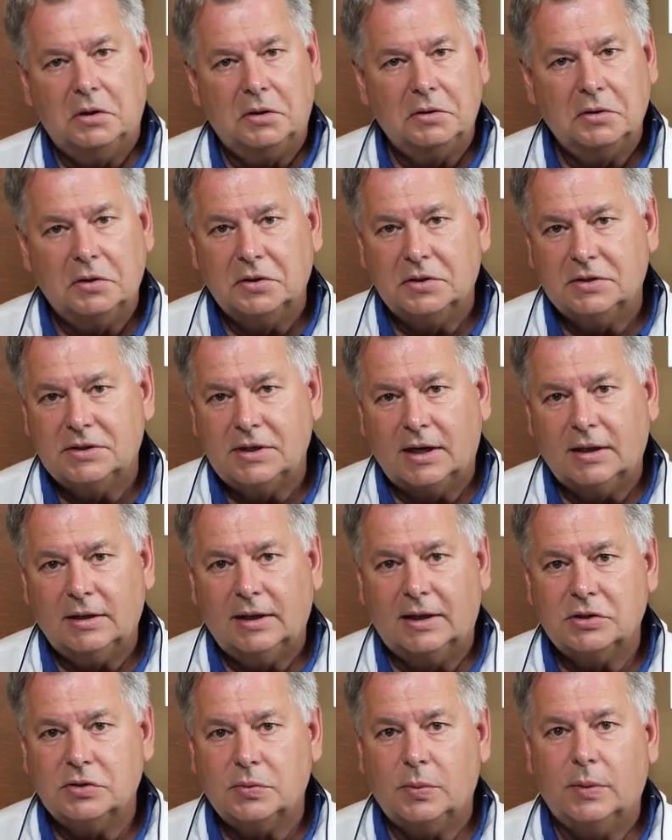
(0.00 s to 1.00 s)
only going to take
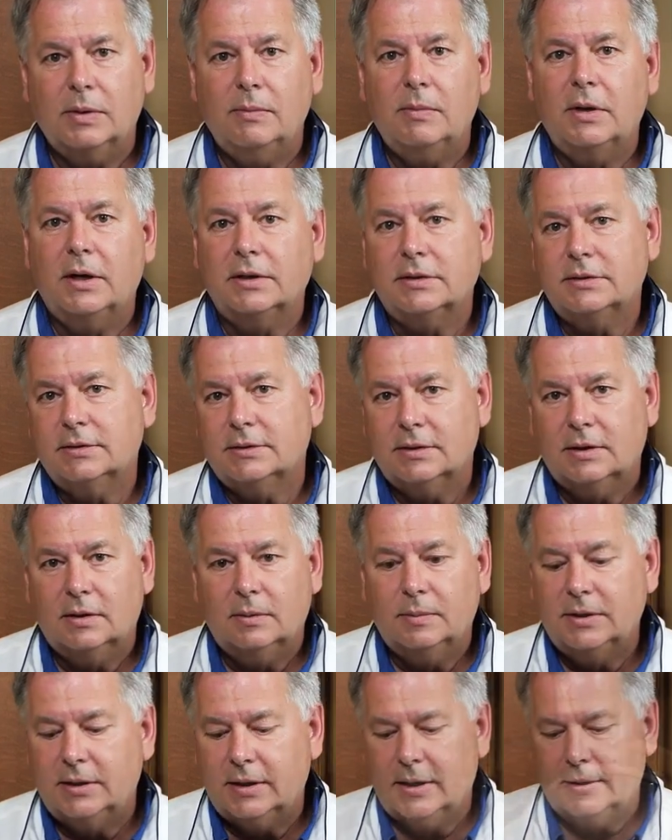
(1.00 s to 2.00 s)
like 20 minutes and
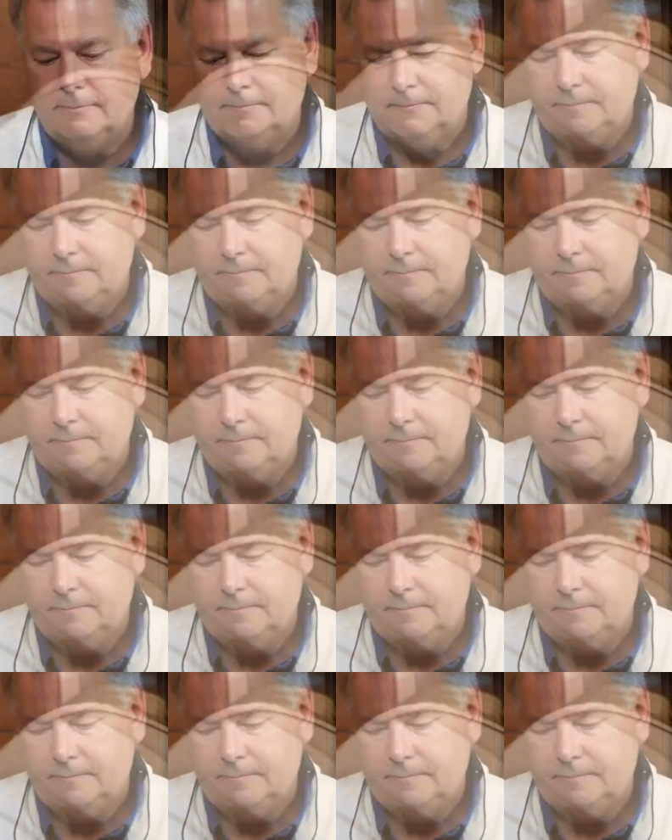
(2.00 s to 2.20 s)
it'll be done.